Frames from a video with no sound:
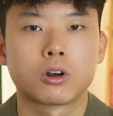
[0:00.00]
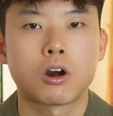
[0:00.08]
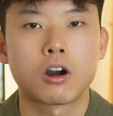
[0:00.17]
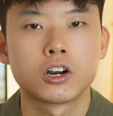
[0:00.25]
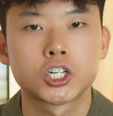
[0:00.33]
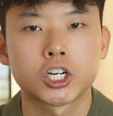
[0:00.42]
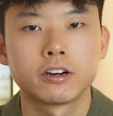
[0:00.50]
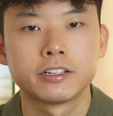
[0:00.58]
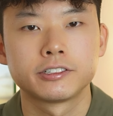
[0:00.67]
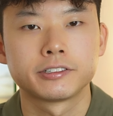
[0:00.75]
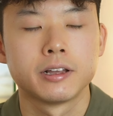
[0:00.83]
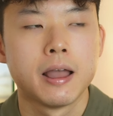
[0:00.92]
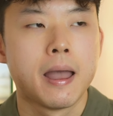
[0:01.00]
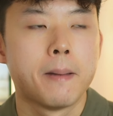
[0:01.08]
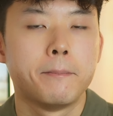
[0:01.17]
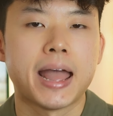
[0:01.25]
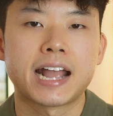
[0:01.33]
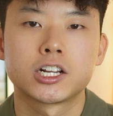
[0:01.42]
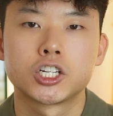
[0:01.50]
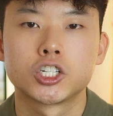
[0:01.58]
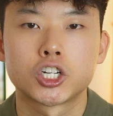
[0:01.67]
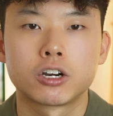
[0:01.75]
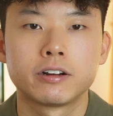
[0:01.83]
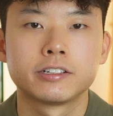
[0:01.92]
car insurance, baggage
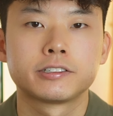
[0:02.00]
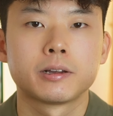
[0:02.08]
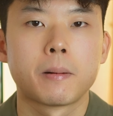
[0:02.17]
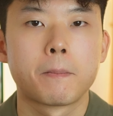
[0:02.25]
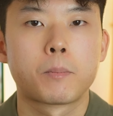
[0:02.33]
insurance,